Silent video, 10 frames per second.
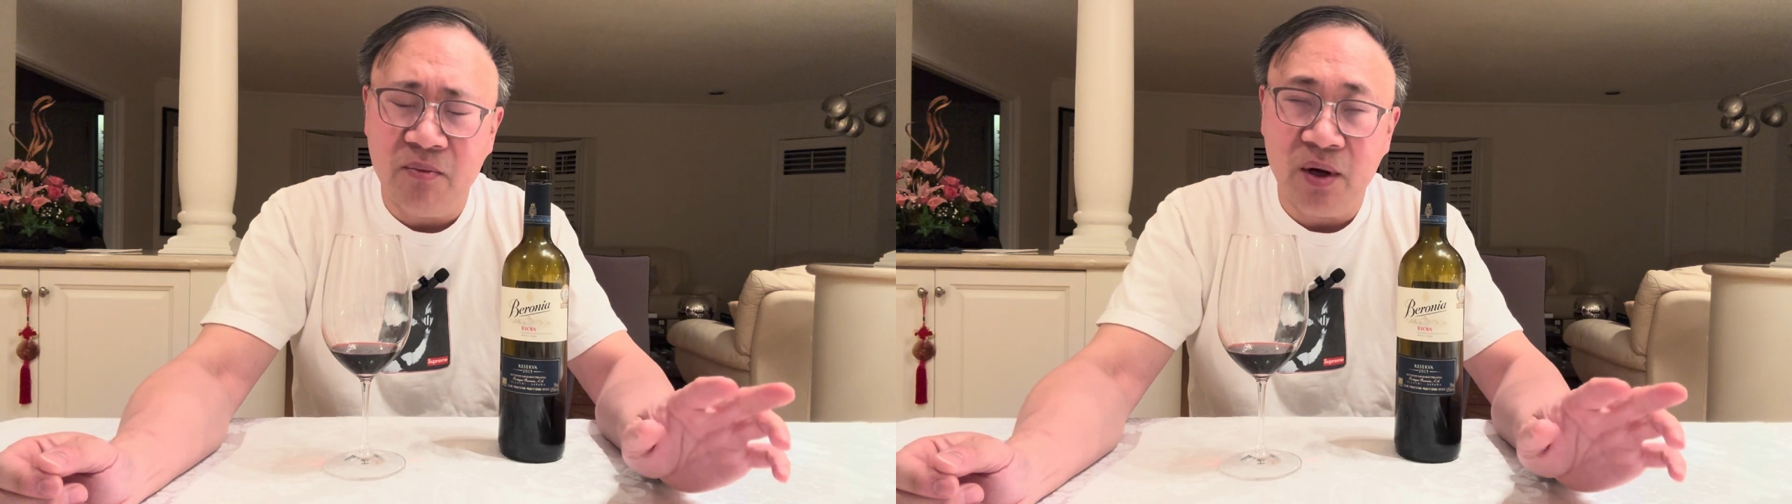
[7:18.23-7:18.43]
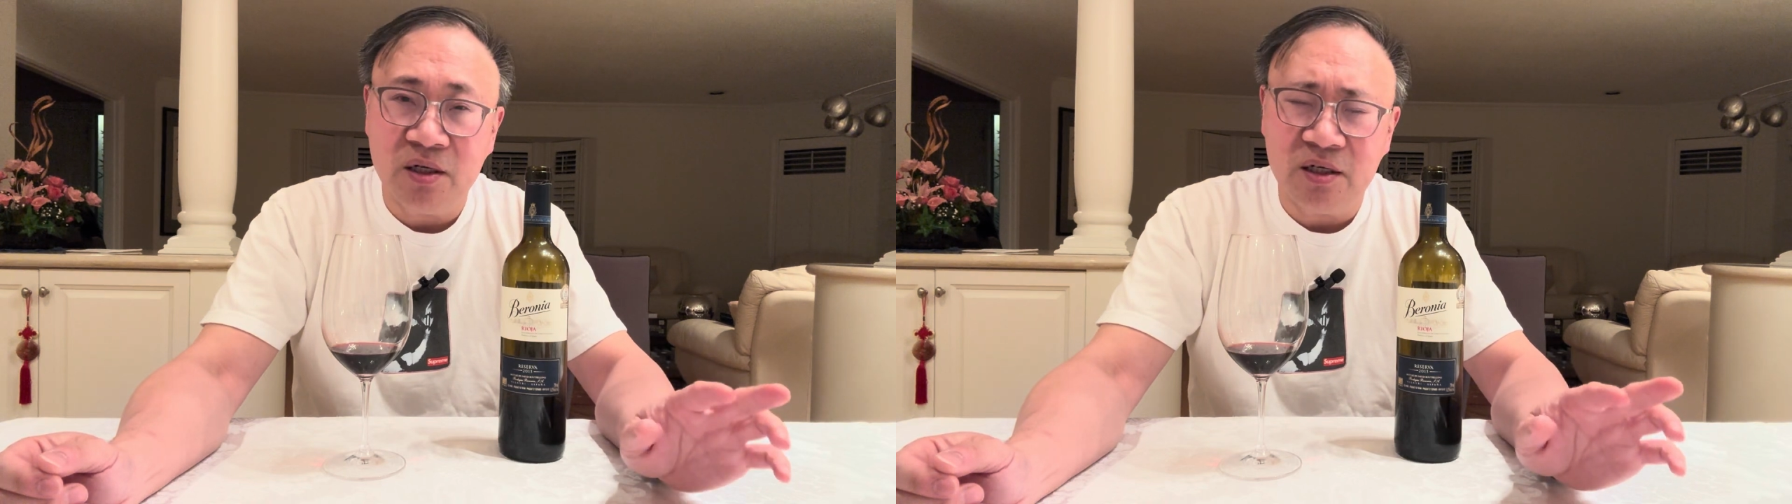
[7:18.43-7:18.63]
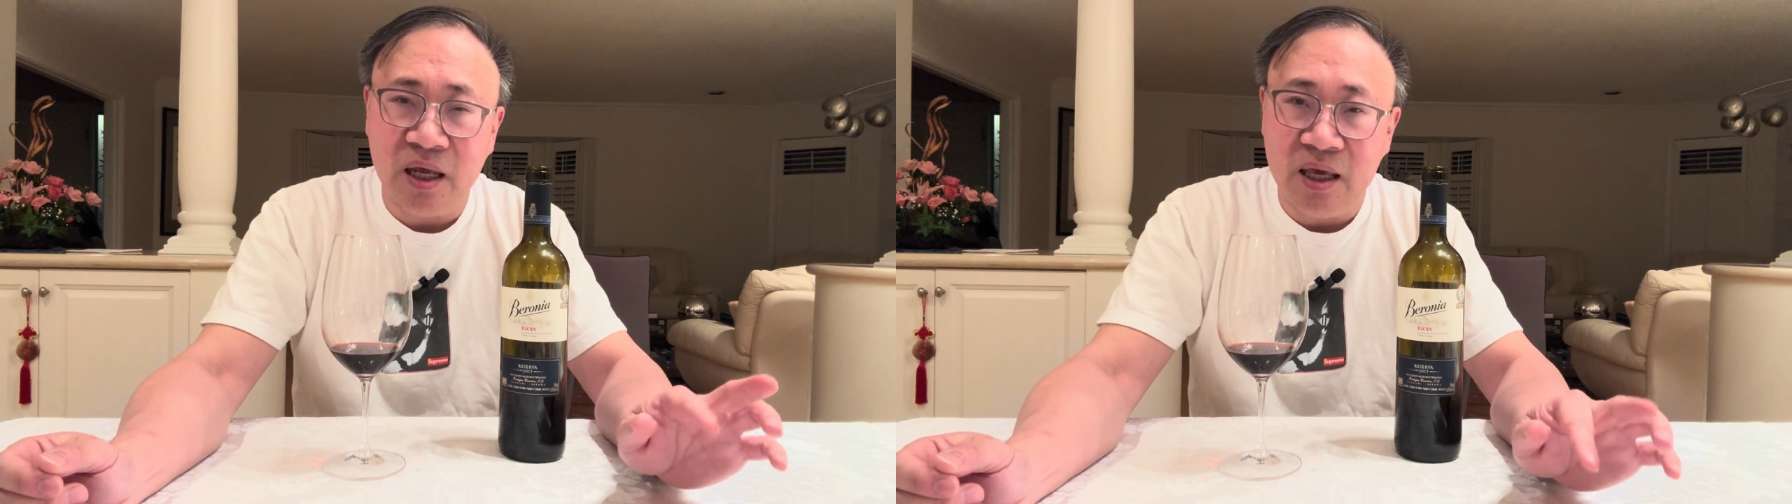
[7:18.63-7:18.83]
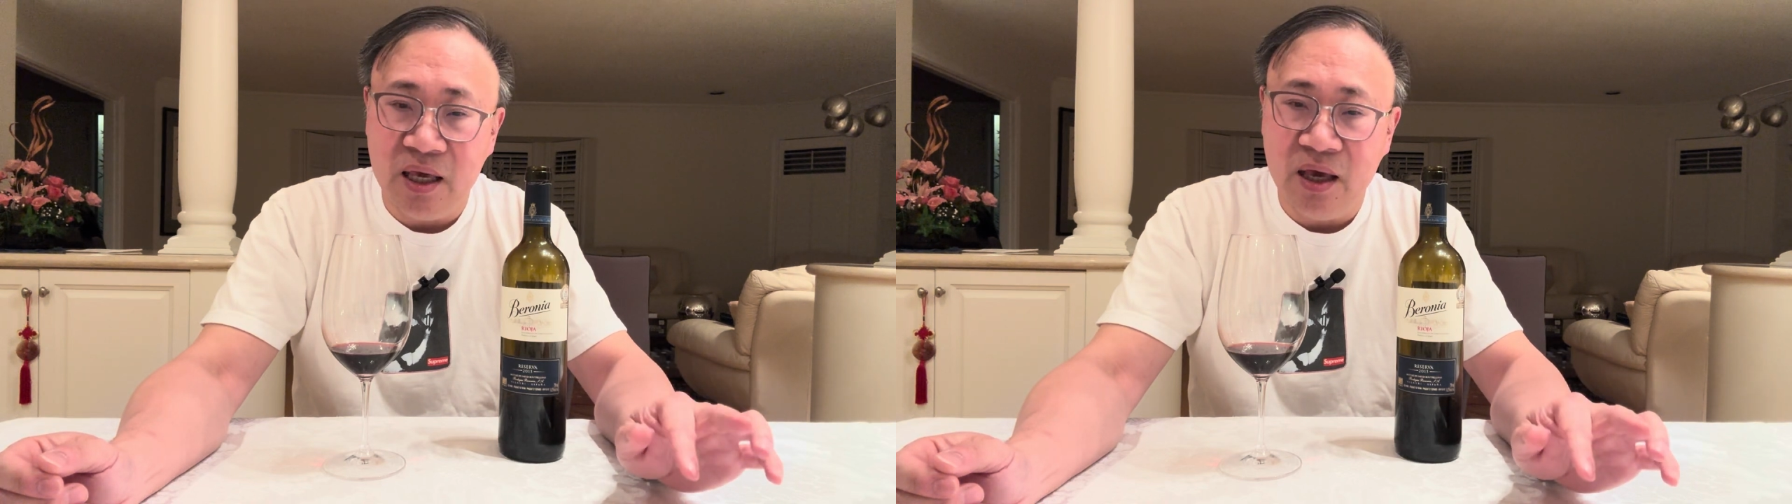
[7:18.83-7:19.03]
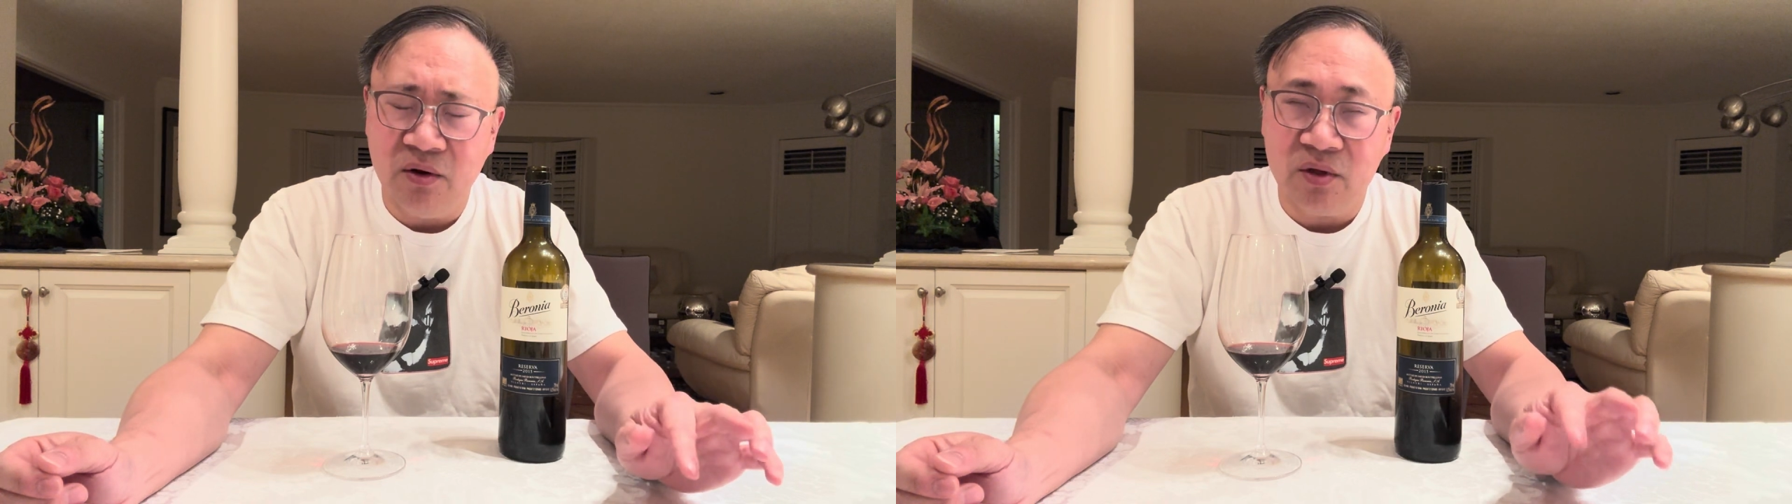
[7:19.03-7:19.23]
much they
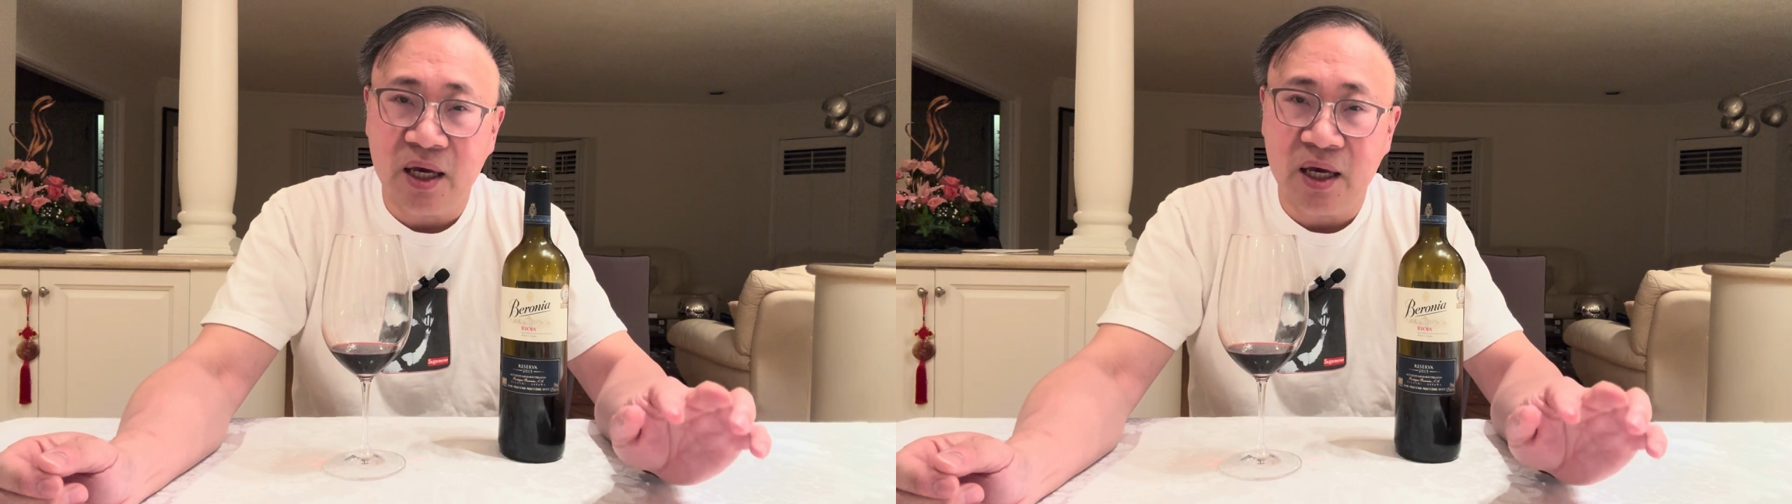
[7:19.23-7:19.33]
yield,